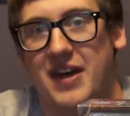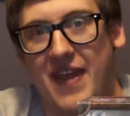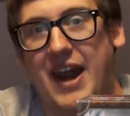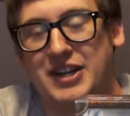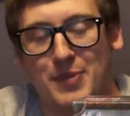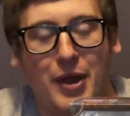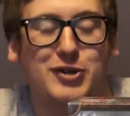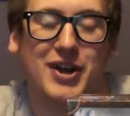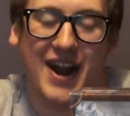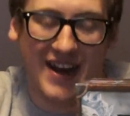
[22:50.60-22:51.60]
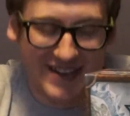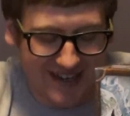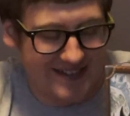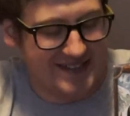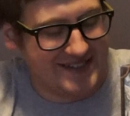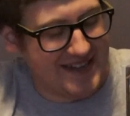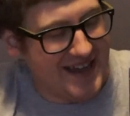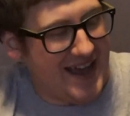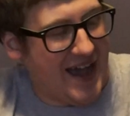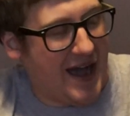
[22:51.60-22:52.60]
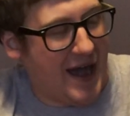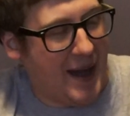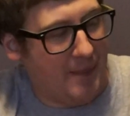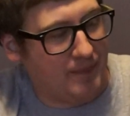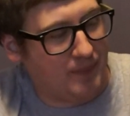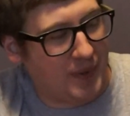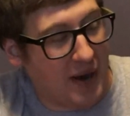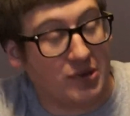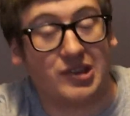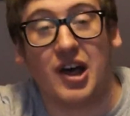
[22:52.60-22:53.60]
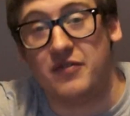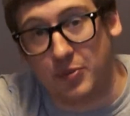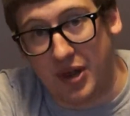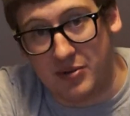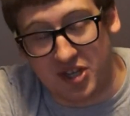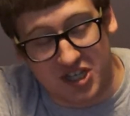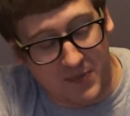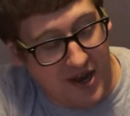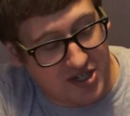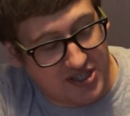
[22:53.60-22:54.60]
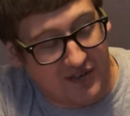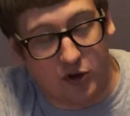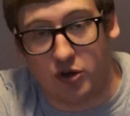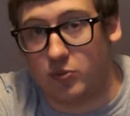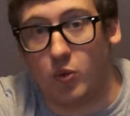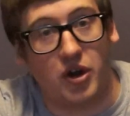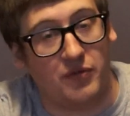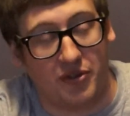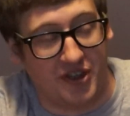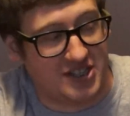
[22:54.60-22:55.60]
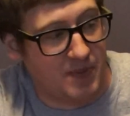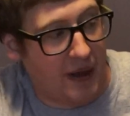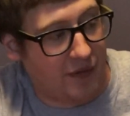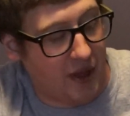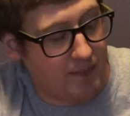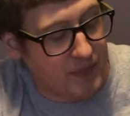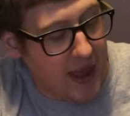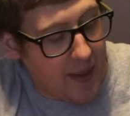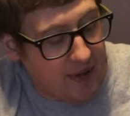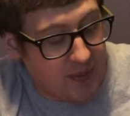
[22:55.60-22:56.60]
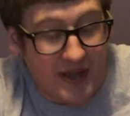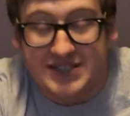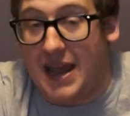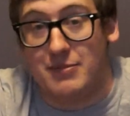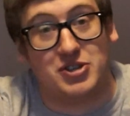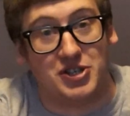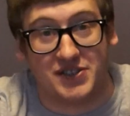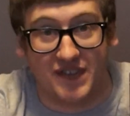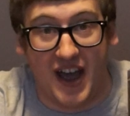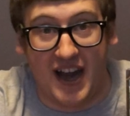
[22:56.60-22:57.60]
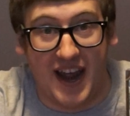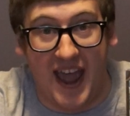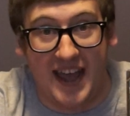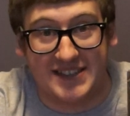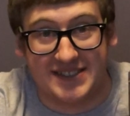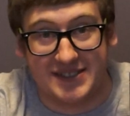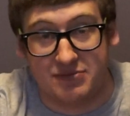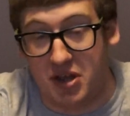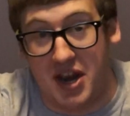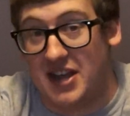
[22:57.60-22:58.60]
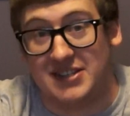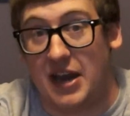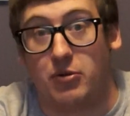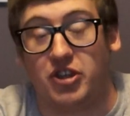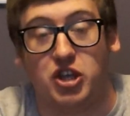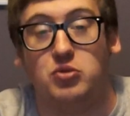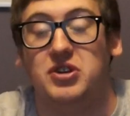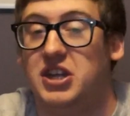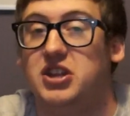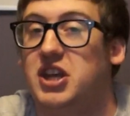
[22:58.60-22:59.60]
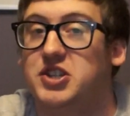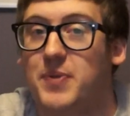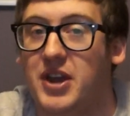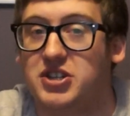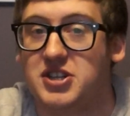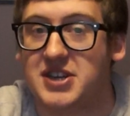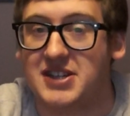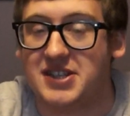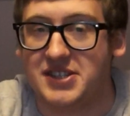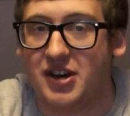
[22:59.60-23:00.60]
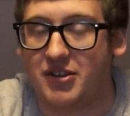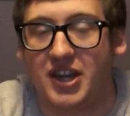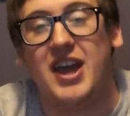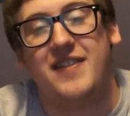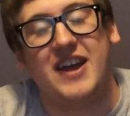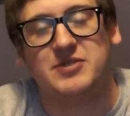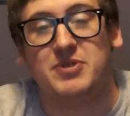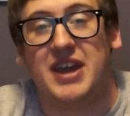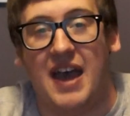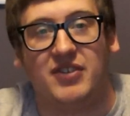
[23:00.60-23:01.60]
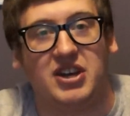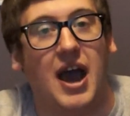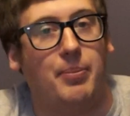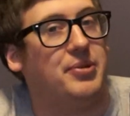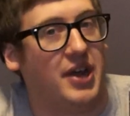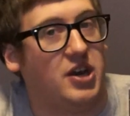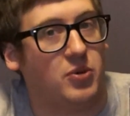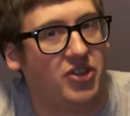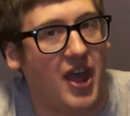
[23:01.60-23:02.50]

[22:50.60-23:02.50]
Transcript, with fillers: on that expansion and I didn't. Um, but I would love to play with the expansions. I've heard wonderful things about them. But the base game is just fine as is. I don't think you need the expansions necessarily. That's me having not played with